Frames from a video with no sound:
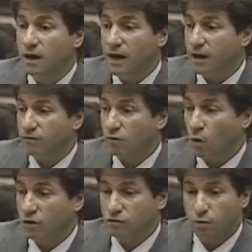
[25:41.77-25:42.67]
after
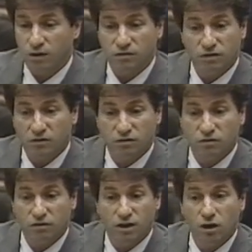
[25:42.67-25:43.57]
August 26th
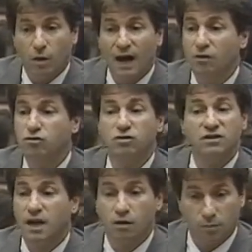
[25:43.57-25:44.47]
because they know how
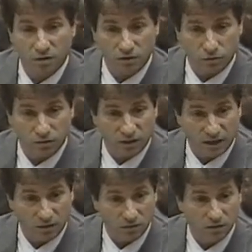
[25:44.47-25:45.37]
terribly this was
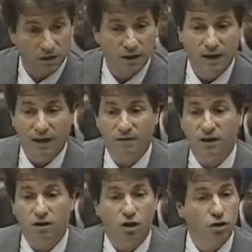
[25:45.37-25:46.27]
handled and
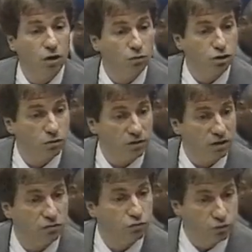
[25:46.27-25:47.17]
that no jury
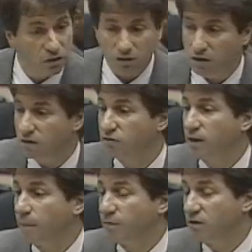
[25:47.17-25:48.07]
could really
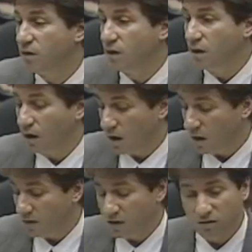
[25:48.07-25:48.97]
accept
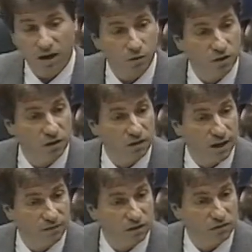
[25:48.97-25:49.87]
the integrity of the
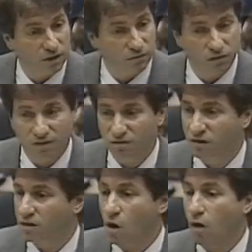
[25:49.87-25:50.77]
evidence after this
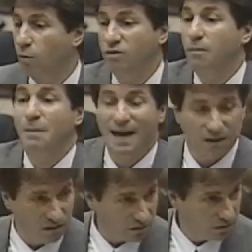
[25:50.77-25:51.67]
car was
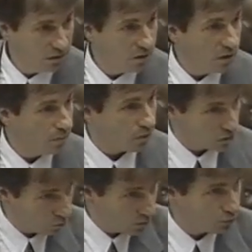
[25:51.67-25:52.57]
abandoned. But
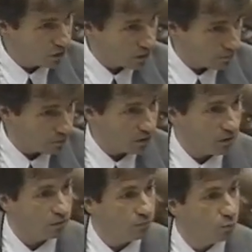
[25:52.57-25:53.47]
could we bring up
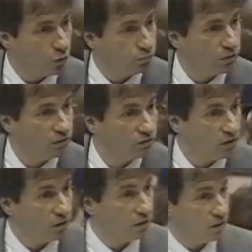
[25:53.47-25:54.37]
the board, please,
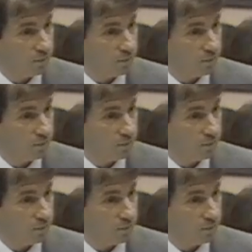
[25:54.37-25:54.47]
on